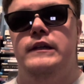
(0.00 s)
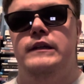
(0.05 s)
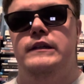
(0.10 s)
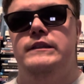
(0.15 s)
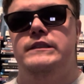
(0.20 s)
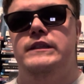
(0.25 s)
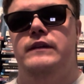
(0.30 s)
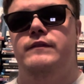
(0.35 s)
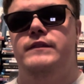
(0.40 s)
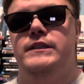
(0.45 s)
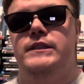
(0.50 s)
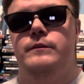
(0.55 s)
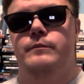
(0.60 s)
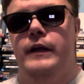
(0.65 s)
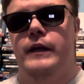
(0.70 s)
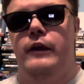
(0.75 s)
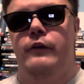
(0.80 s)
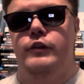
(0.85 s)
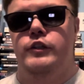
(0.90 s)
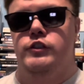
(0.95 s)
17
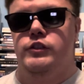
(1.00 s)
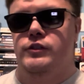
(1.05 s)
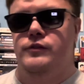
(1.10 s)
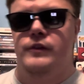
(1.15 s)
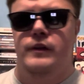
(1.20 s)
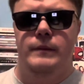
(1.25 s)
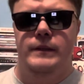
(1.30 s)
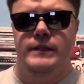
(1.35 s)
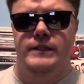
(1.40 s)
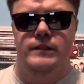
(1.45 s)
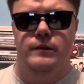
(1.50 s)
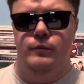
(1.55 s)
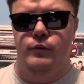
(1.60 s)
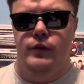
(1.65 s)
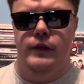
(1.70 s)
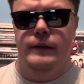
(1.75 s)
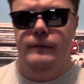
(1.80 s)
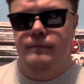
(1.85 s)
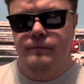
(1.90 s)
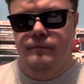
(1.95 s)
Power Rangers film at some
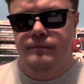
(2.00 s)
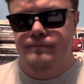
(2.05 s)
point.